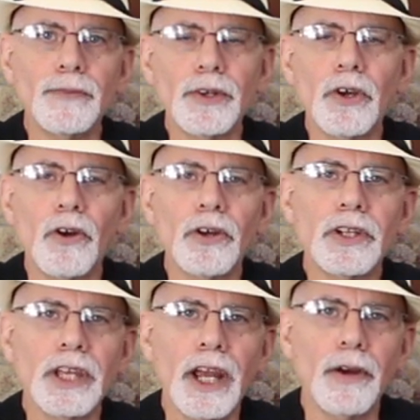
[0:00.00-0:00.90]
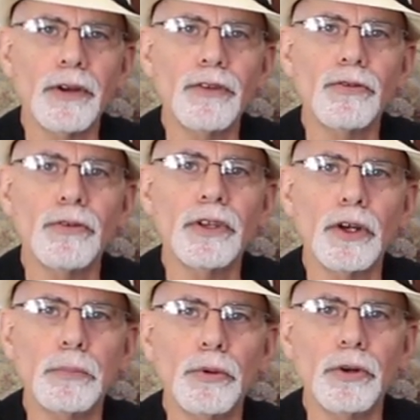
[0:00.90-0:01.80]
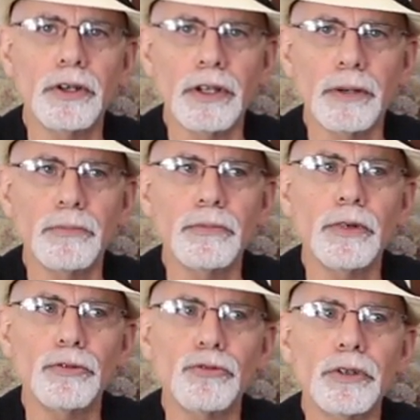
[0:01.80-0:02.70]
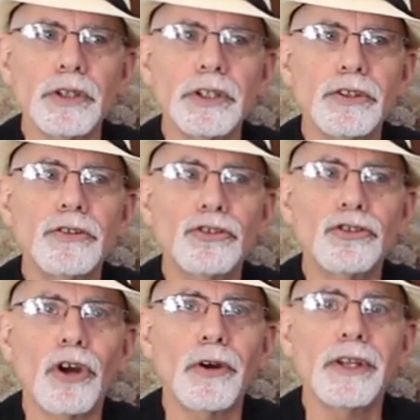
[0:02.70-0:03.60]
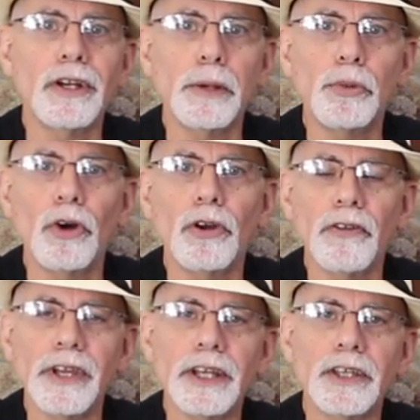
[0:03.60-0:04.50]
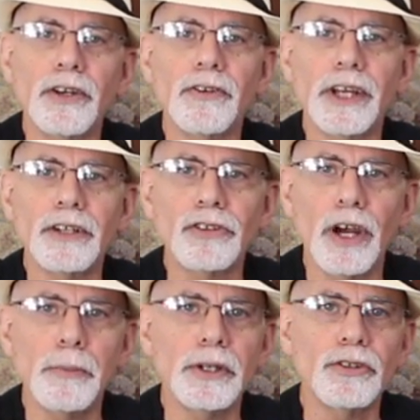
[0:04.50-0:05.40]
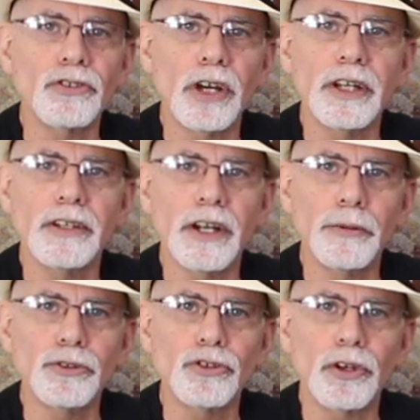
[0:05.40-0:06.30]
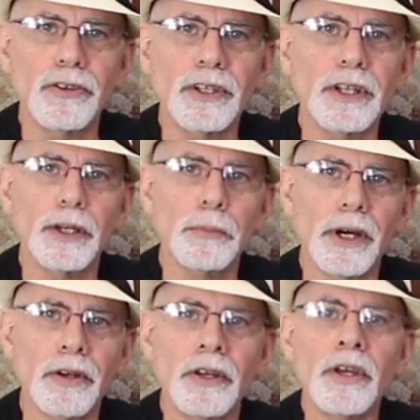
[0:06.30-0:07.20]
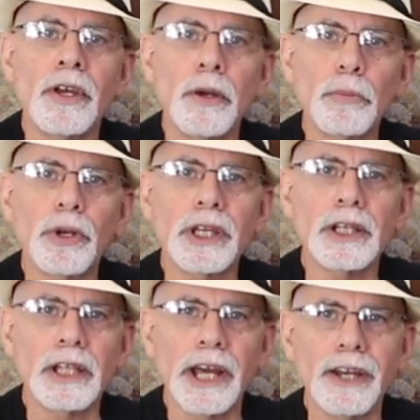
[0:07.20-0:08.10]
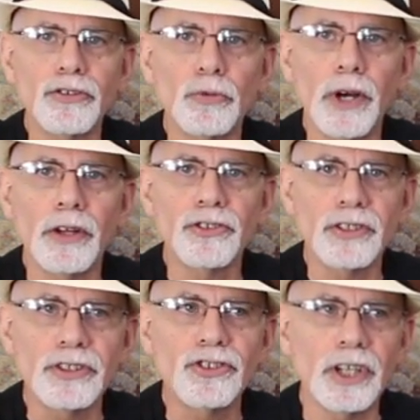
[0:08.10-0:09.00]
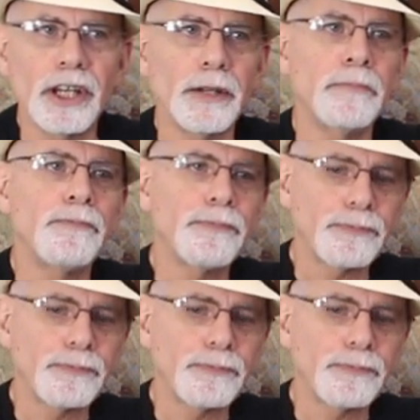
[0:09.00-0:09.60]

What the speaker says: and very hard to carry through the airport, and I was really sorry that I brought all that gear that time and decided that I would start thinking about bringing less. Well, since then,